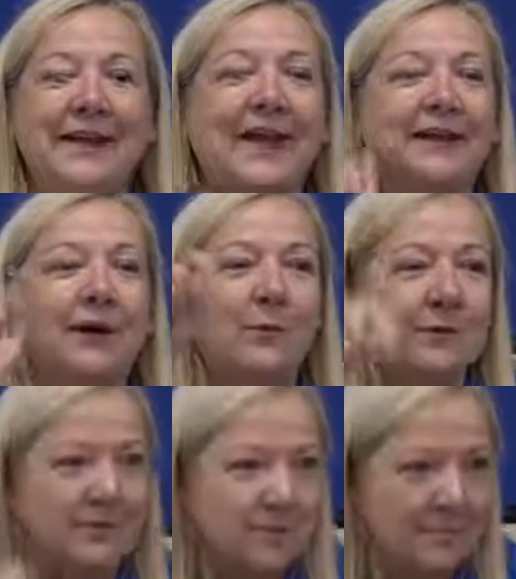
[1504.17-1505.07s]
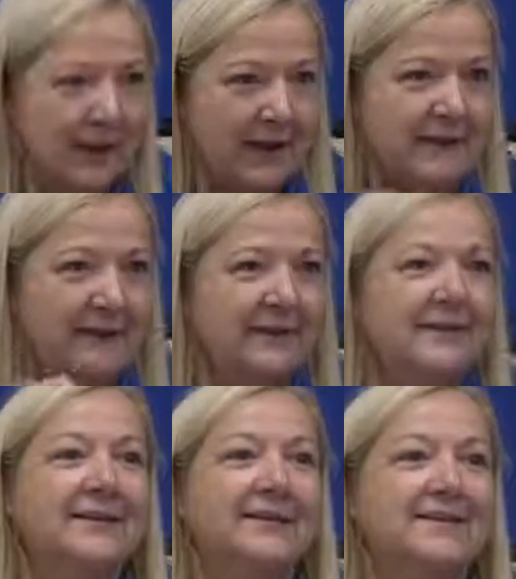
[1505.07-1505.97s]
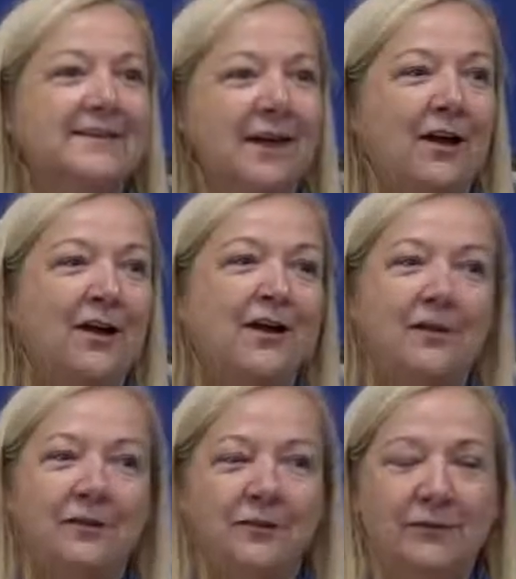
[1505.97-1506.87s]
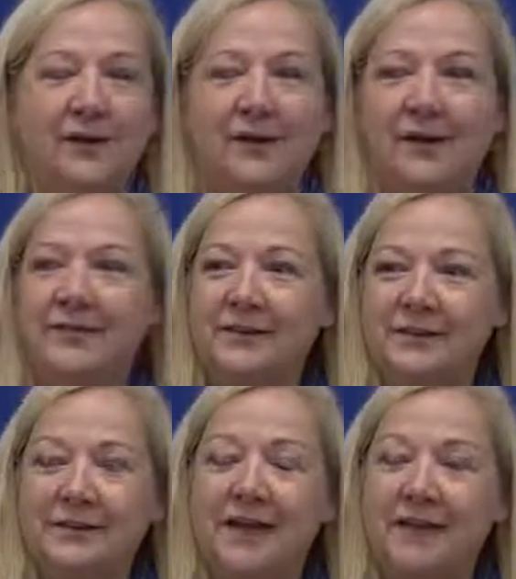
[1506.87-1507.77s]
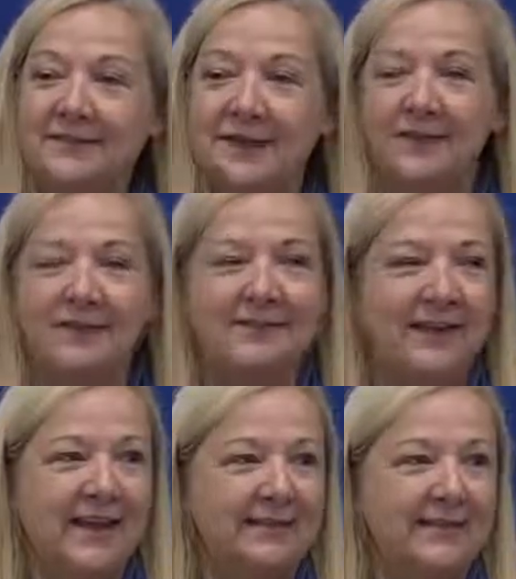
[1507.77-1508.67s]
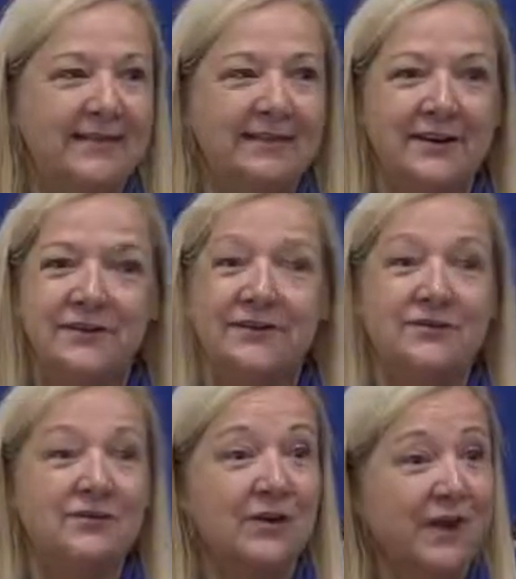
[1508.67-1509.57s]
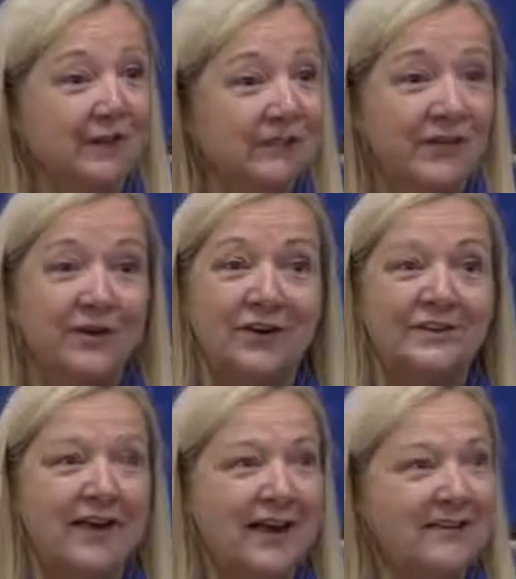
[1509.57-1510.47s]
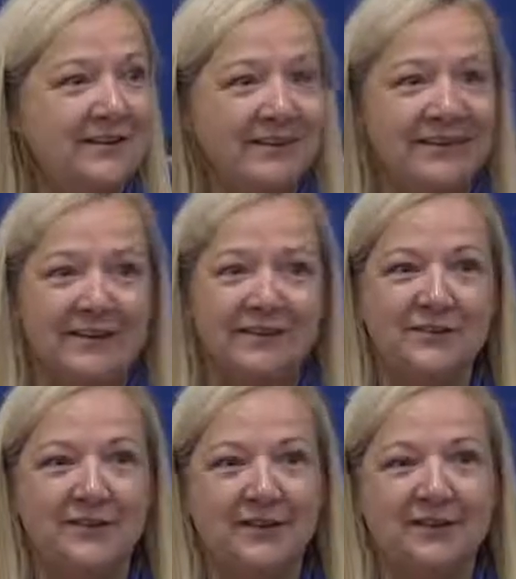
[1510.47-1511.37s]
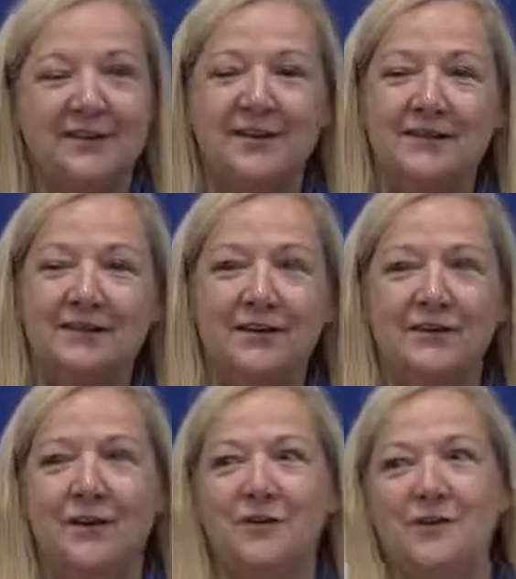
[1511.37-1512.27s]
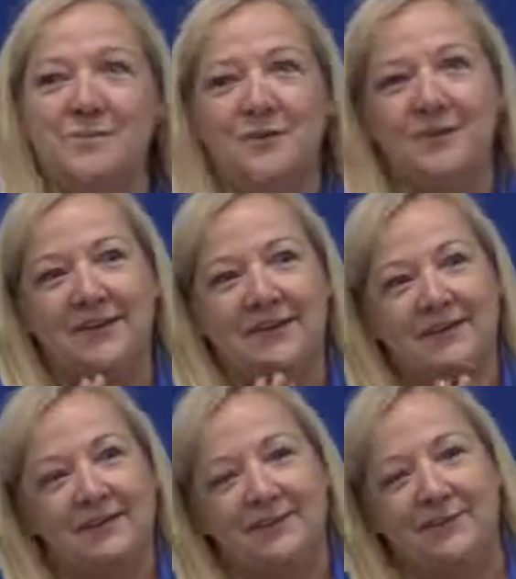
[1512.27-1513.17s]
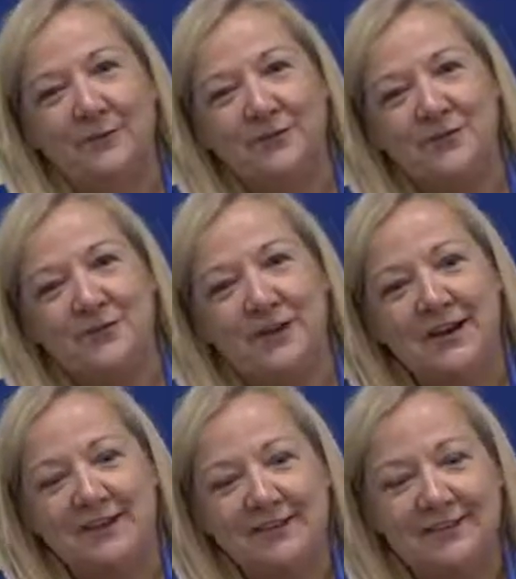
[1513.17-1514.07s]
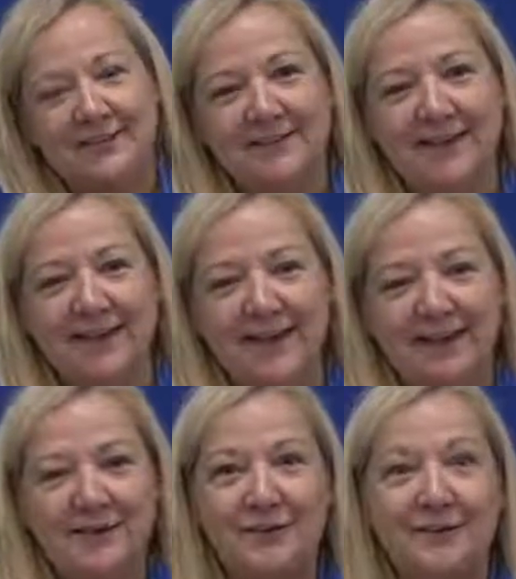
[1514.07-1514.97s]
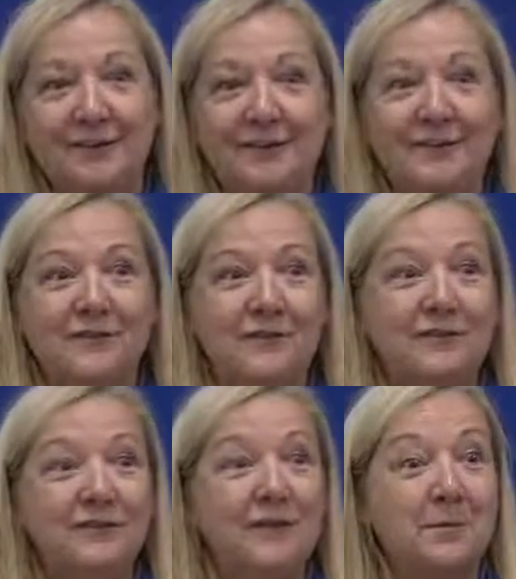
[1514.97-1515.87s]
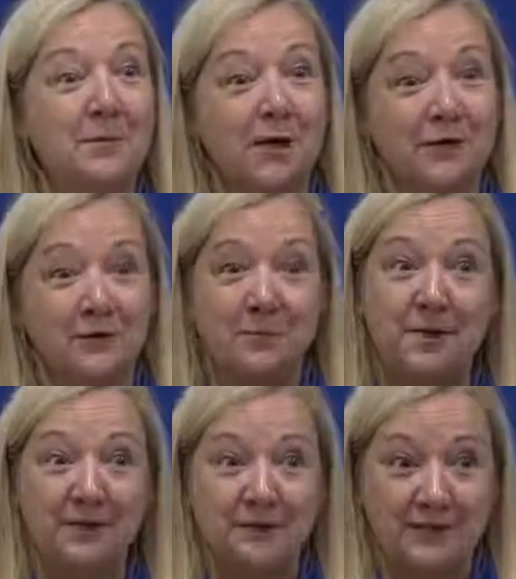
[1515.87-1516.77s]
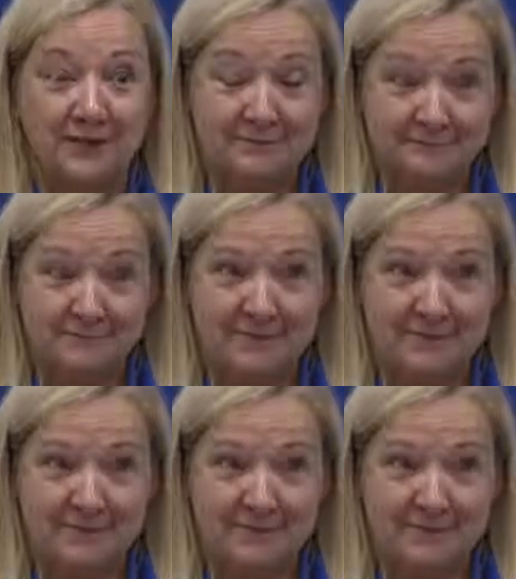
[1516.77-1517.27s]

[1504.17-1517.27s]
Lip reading: you got to go into the bank. So there's a lot of savings accounts out there. You can transfer online. You can get to it. So you go to the movies with your friends, and you've used up all your budget,